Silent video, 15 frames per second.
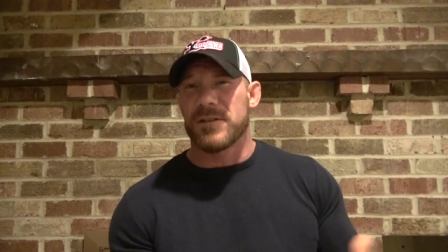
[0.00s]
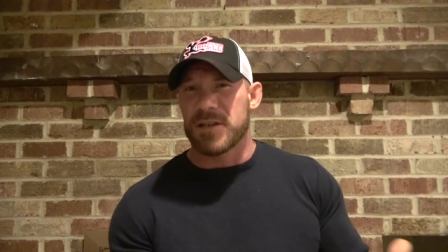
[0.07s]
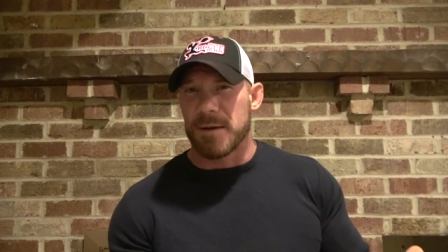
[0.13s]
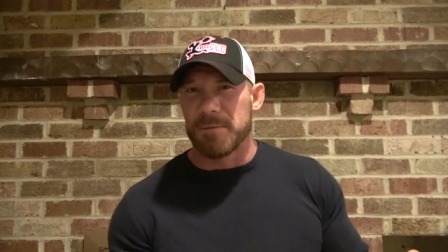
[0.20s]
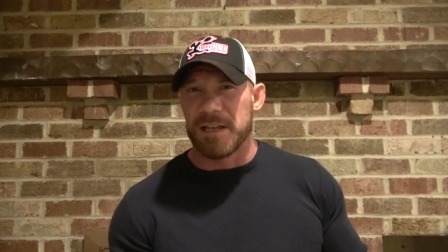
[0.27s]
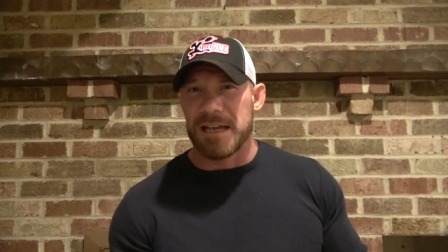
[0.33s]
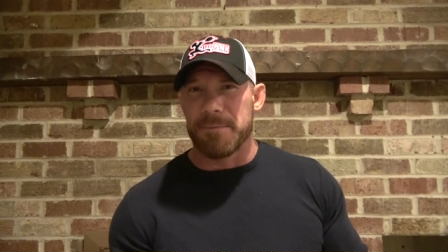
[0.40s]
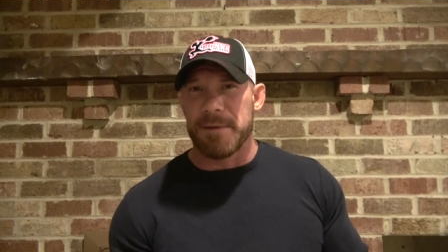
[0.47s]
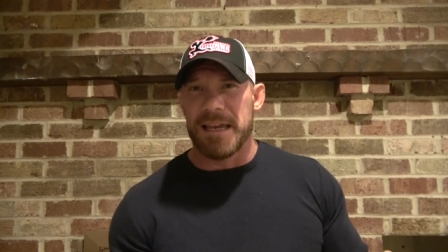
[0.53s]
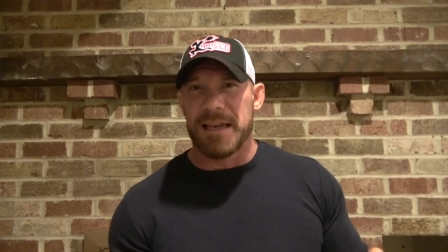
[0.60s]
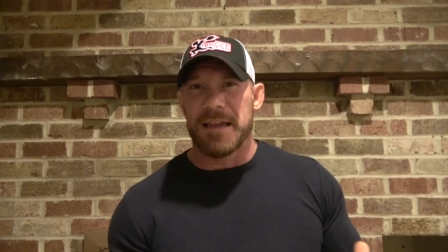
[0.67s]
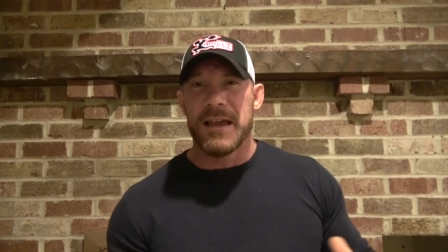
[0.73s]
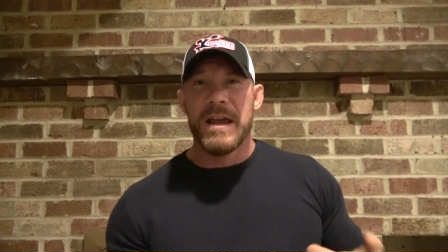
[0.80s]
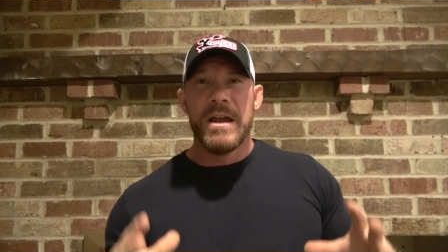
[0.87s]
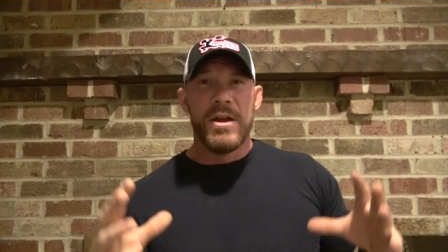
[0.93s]
you're someone like
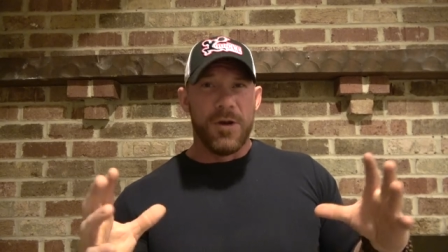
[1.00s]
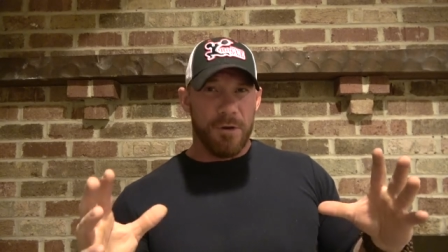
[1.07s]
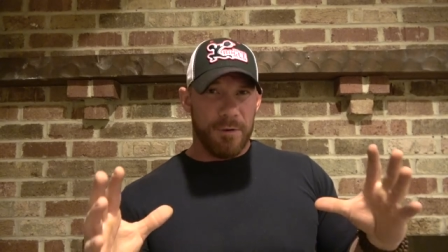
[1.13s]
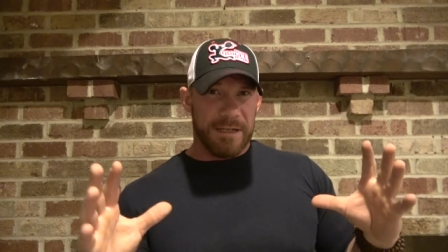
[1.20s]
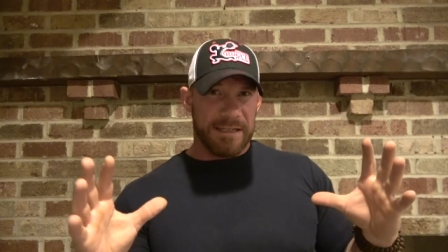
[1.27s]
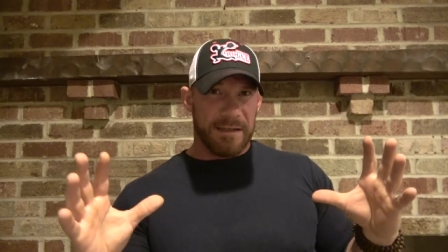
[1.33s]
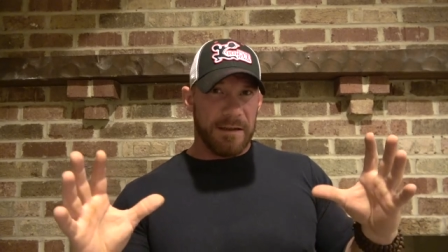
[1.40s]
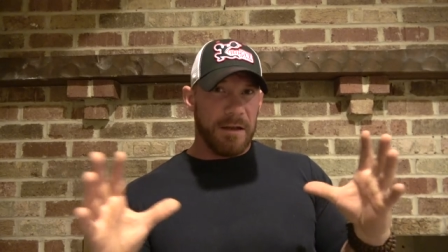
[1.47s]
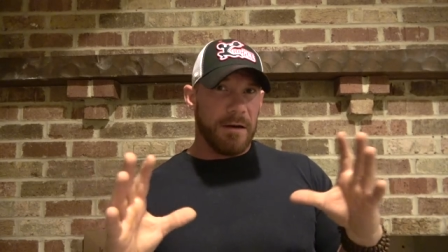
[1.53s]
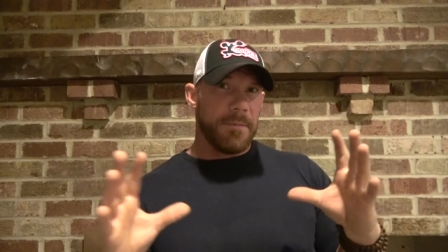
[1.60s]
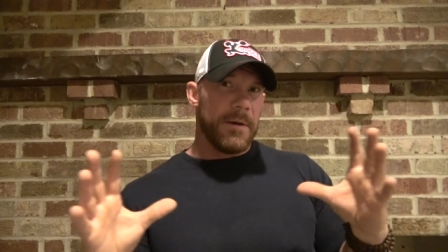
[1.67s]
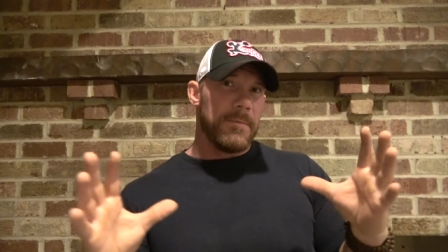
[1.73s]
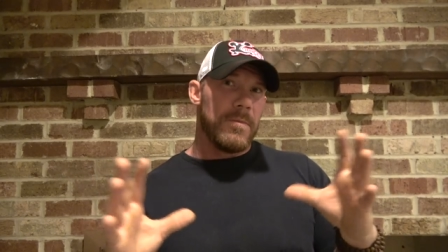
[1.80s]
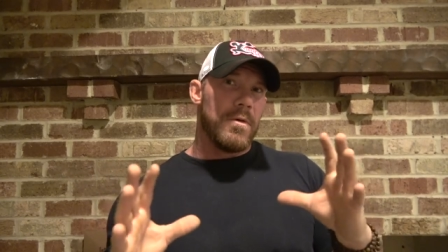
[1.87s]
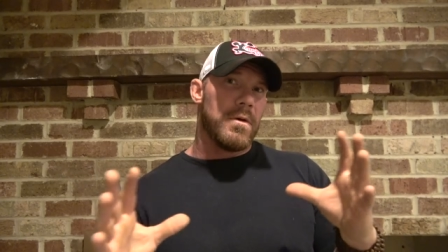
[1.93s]
me who is a little
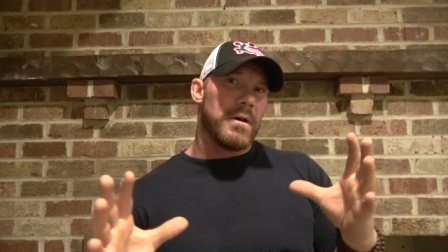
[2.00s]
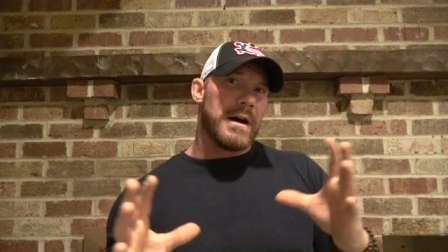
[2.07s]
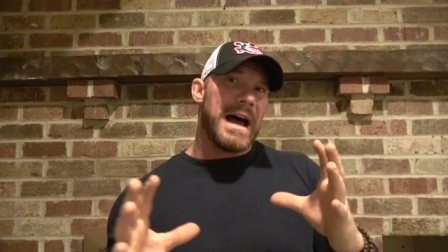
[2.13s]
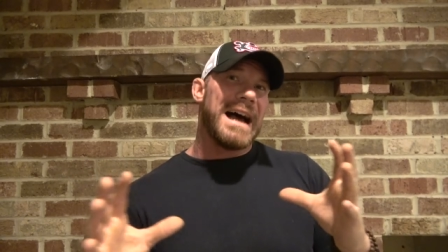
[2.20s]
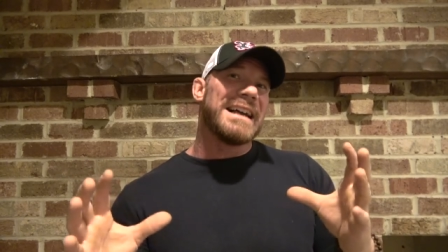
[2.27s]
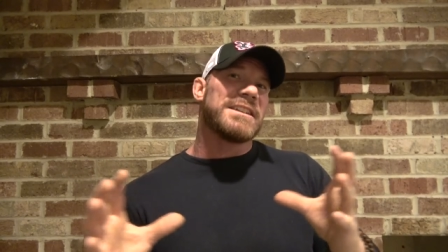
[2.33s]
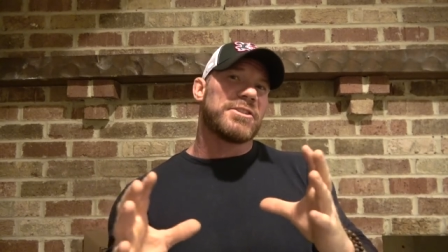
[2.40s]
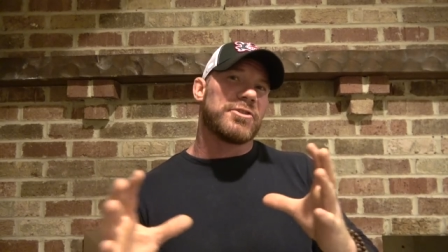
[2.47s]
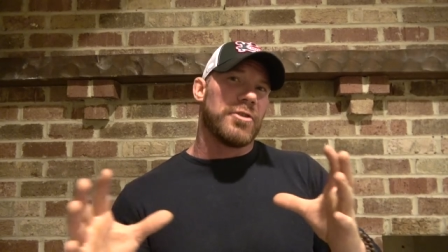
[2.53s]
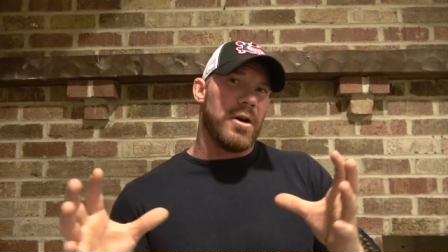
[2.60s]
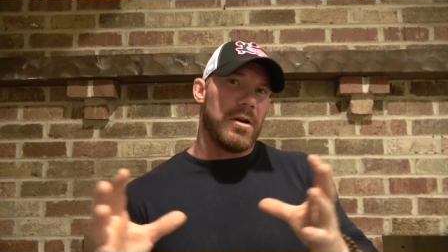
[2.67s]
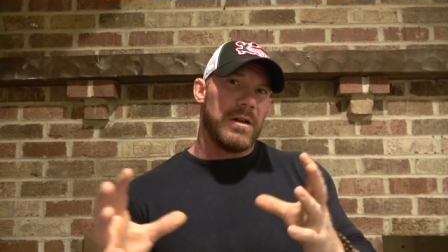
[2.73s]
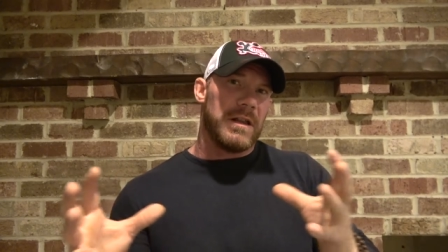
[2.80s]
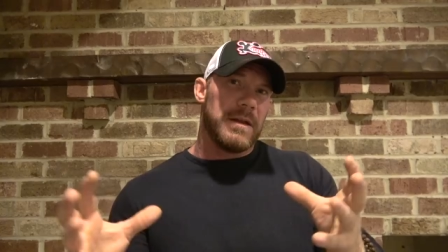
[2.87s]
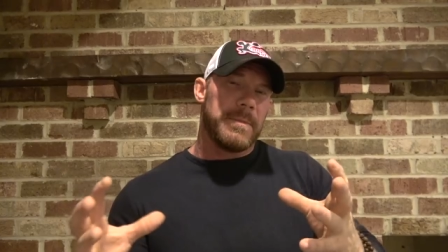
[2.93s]
bit more high
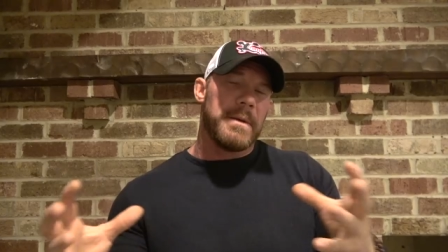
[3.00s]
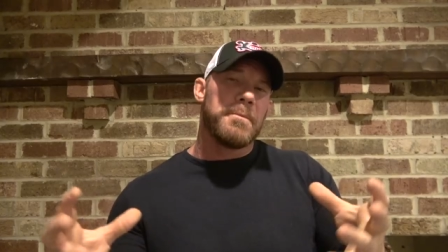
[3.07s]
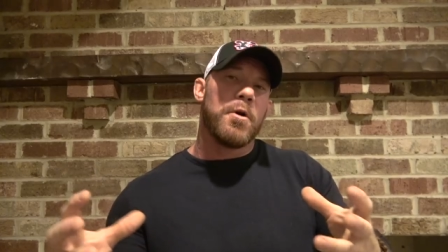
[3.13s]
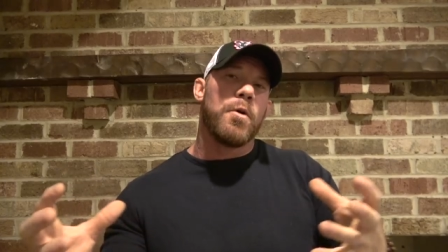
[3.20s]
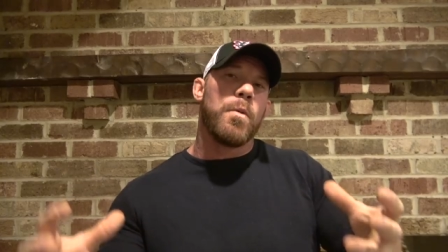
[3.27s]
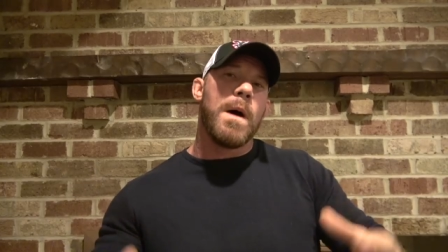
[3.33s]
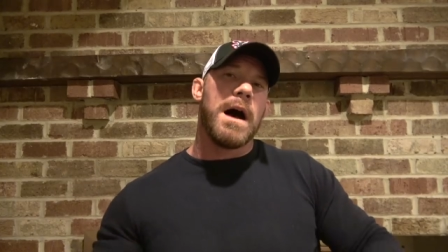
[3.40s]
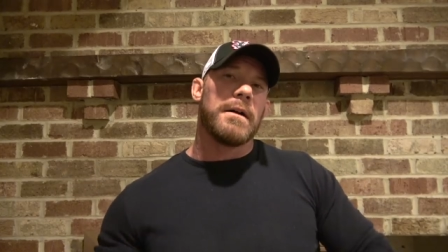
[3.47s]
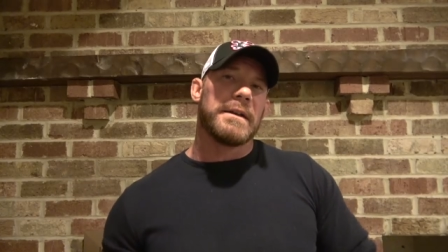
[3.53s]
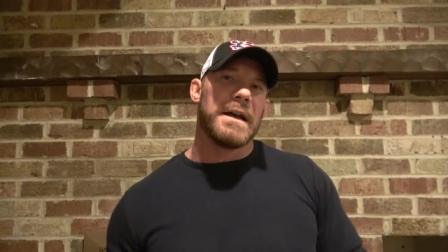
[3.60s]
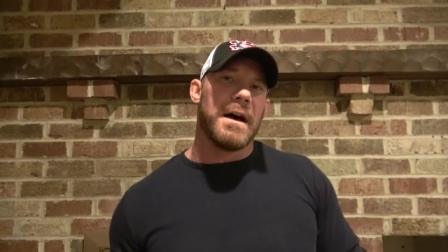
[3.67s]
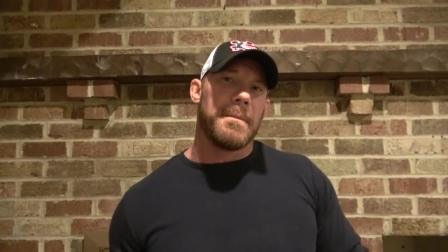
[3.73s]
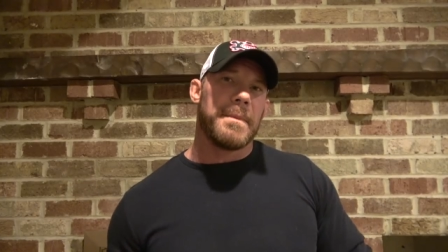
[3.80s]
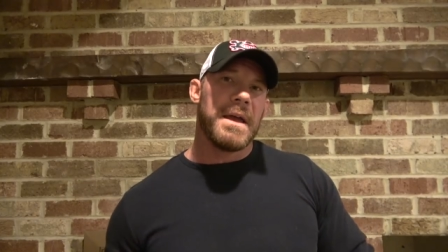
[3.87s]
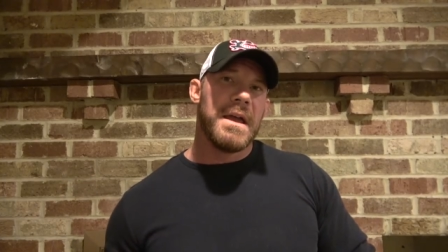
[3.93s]
strung, a little bit more wound
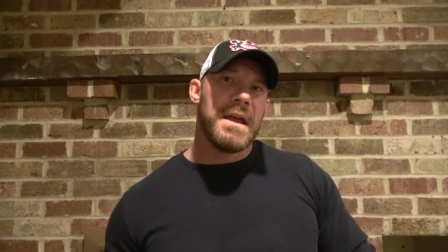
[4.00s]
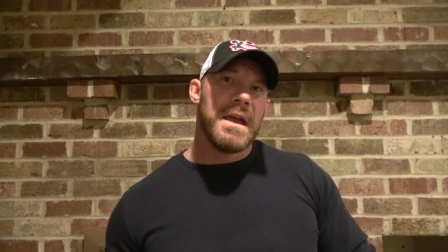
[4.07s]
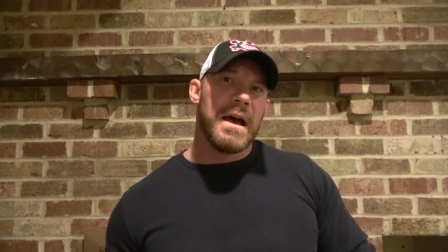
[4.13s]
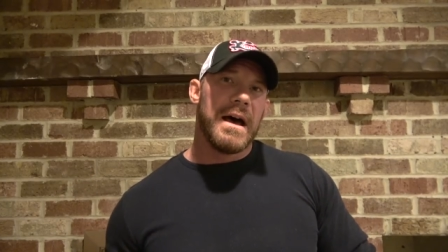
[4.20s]
up,